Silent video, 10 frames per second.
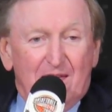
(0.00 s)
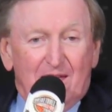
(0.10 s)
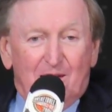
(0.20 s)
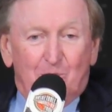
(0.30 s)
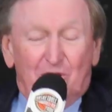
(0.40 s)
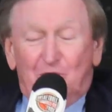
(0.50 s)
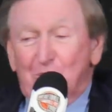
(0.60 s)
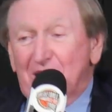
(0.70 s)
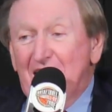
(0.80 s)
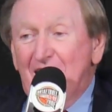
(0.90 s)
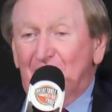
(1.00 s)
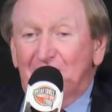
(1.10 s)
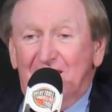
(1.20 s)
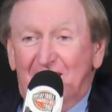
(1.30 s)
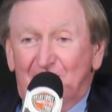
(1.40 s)
But the
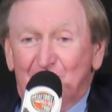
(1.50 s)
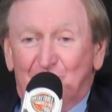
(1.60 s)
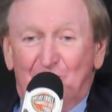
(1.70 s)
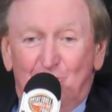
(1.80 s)
reality is